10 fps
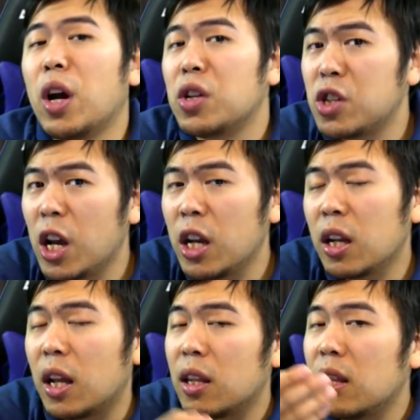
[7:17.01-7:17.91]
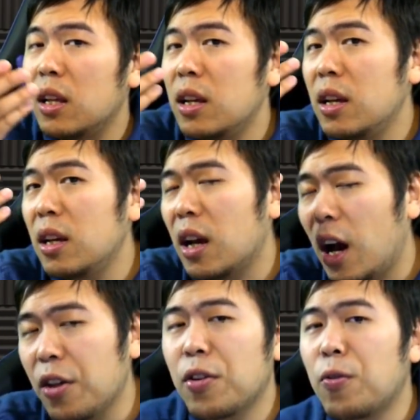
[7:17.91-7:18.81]
on chain, and the
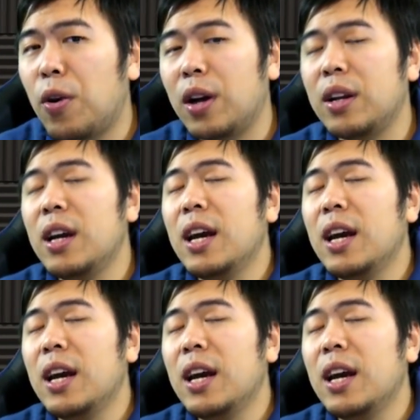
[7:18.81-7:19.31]
other one